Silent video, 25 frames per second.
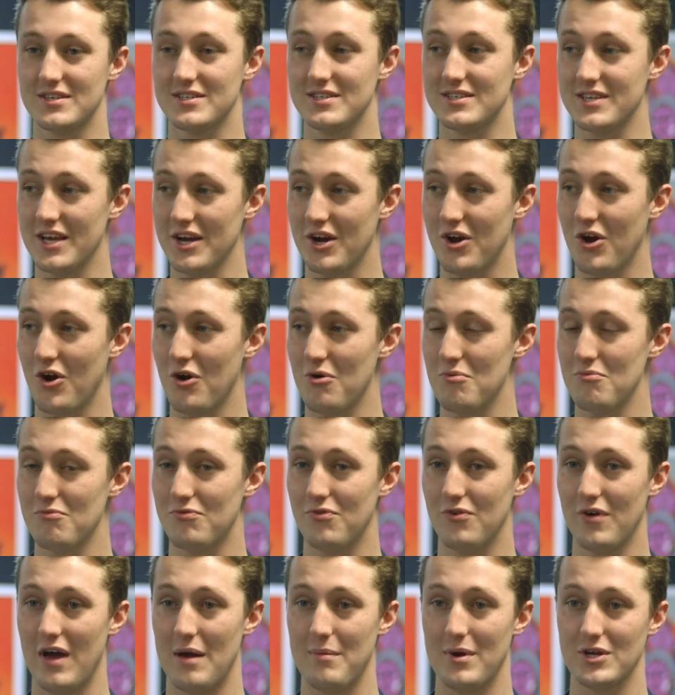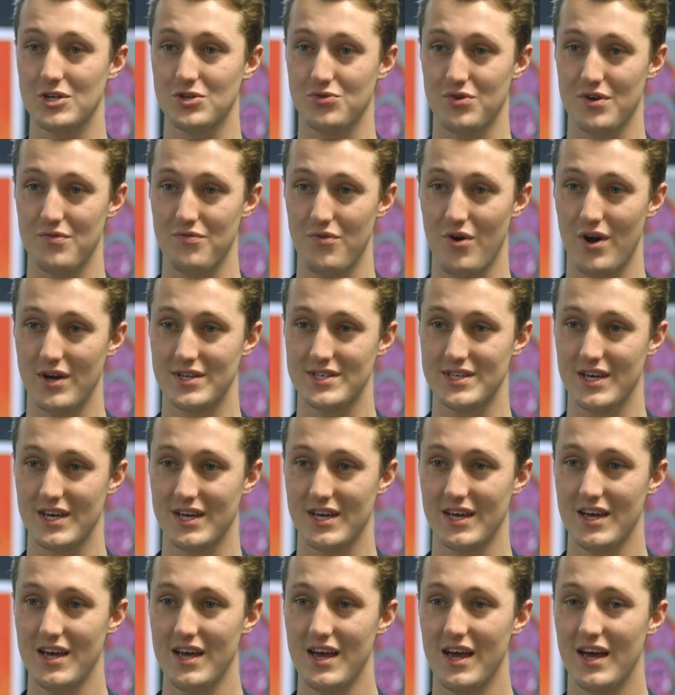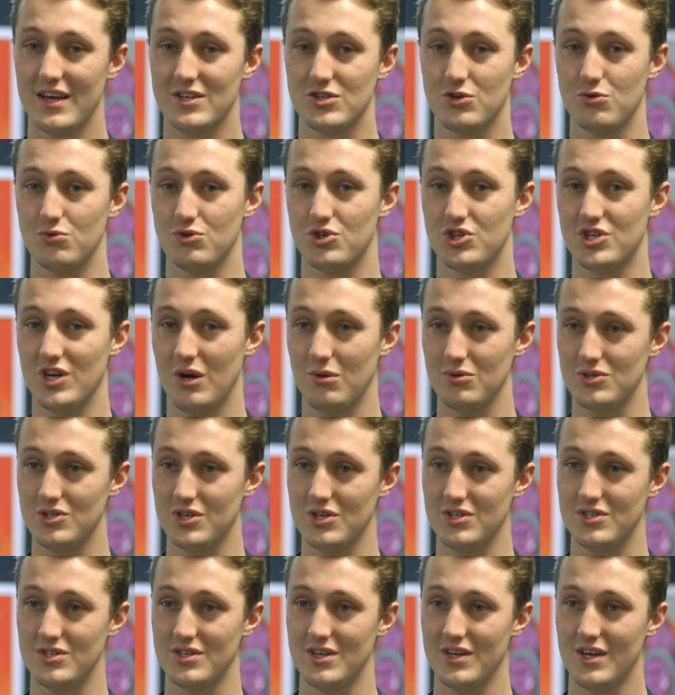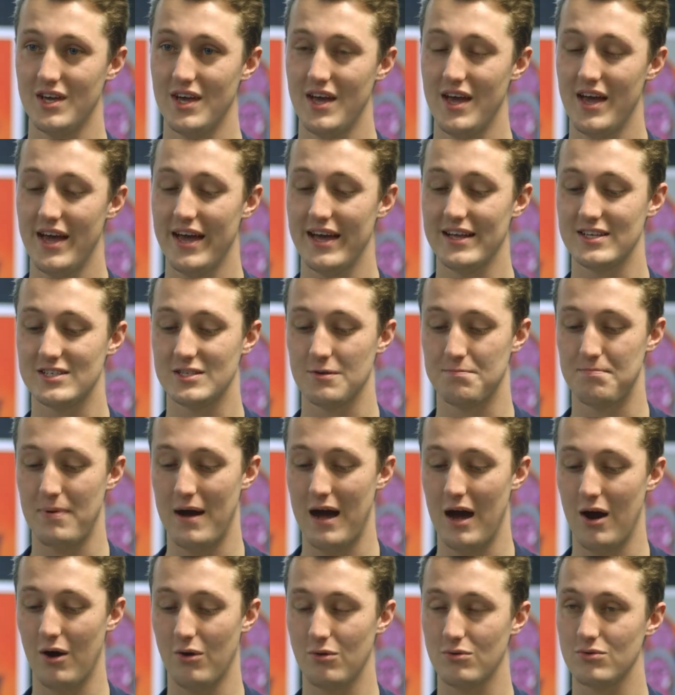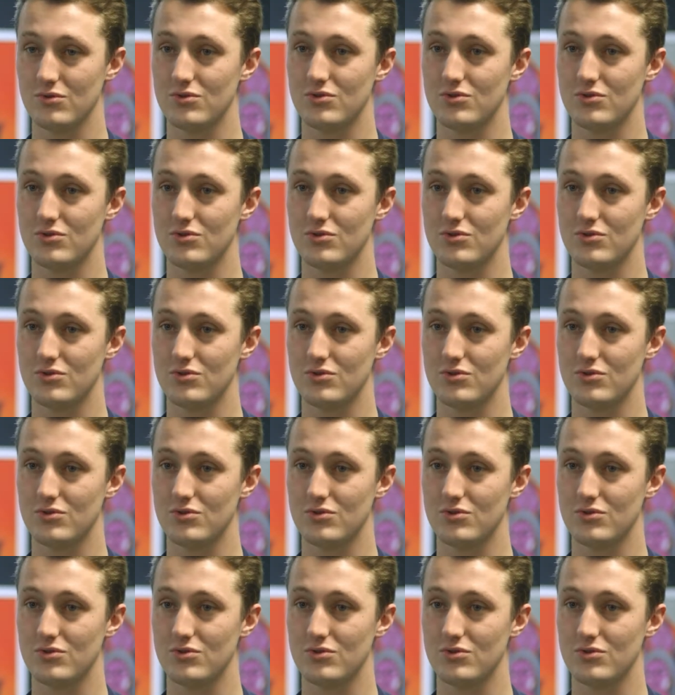sitcom for MA Screenwriting. It's called Sheltered. It's about